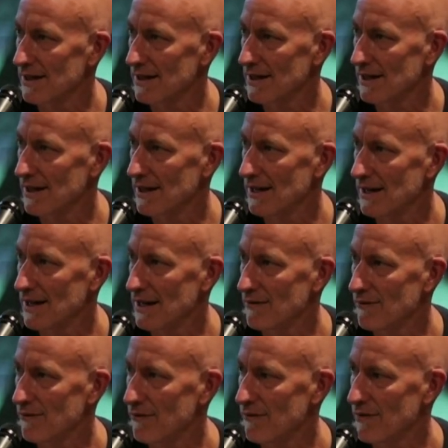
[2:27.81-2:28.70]

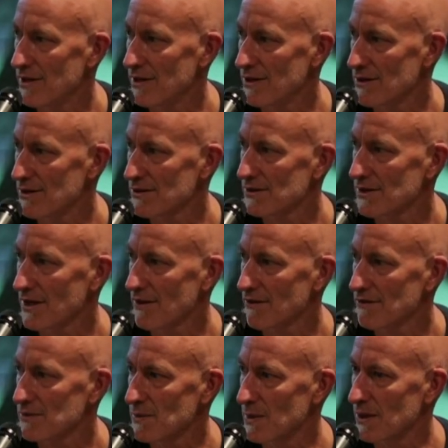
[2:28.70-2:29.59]
and feed
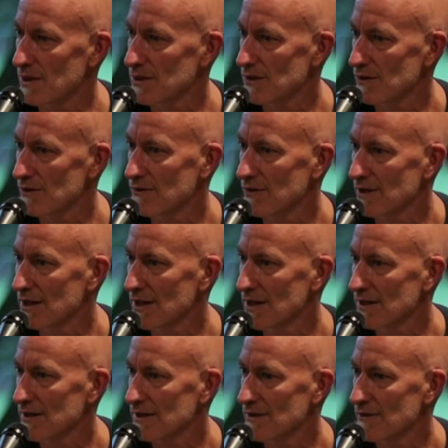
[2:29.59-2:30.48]
ourselves, but also
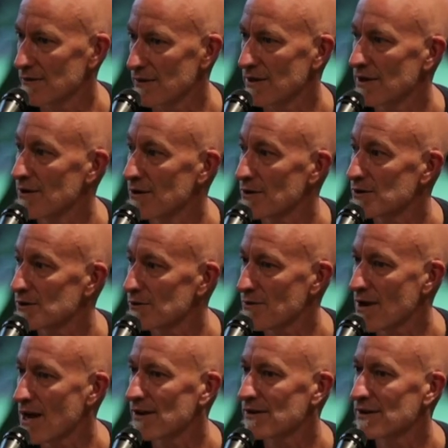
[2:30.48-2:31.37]
feed those
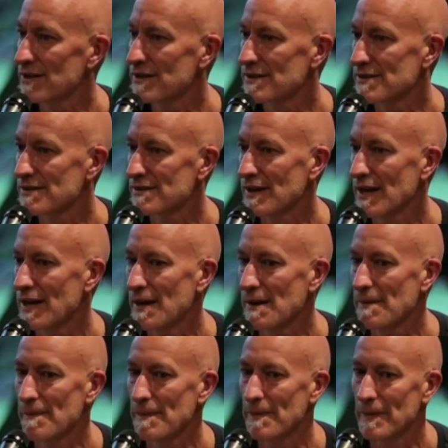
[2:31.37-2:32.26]
around us.
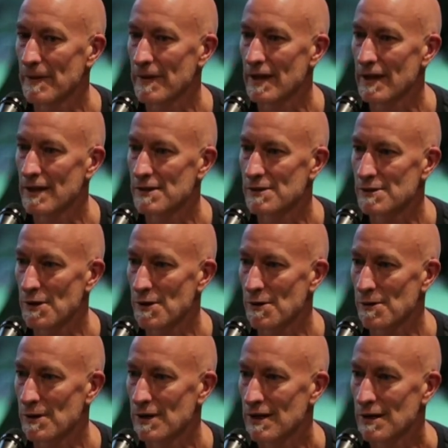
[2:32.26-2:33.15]
And
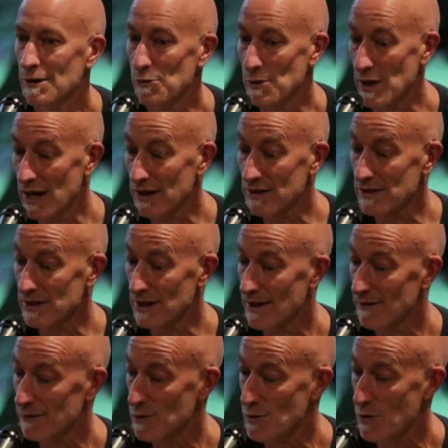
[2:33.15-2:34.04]
so we actually
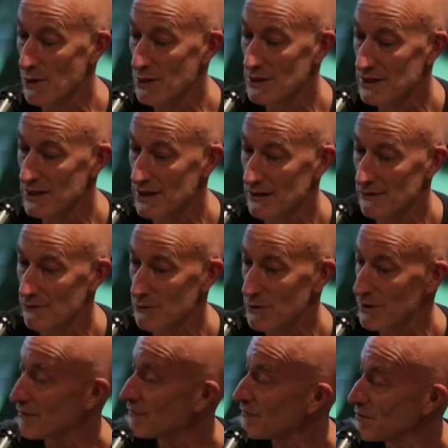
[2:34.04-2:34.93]
have quarantined
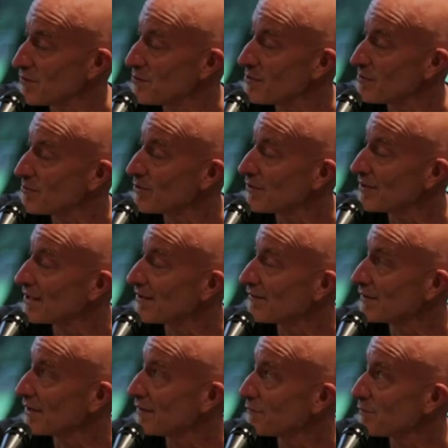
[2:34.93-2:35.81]
with a few people that
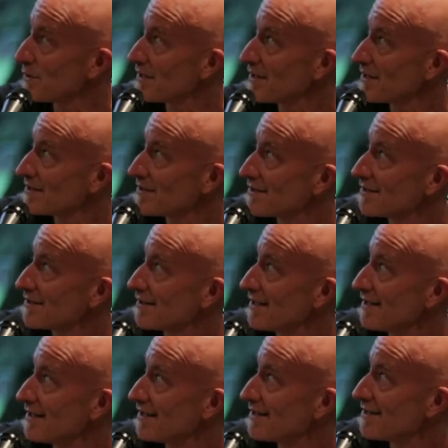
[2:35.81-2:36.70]
have lived with us
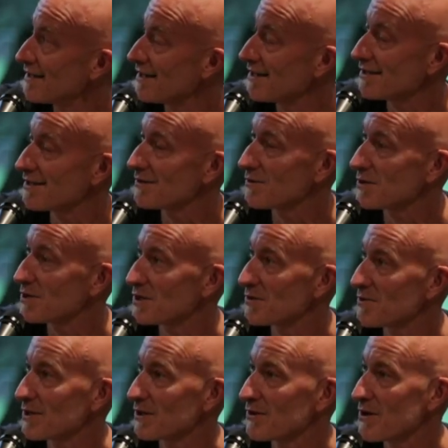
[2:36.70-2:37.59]
in this season, which
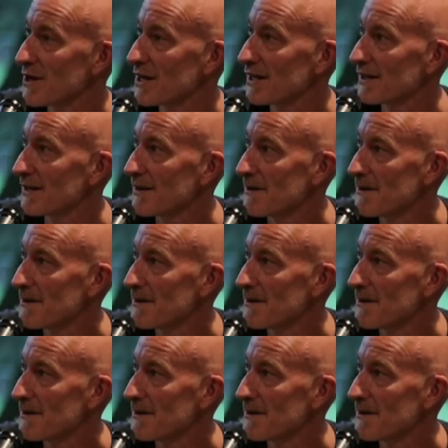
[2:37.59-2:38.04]
has been great.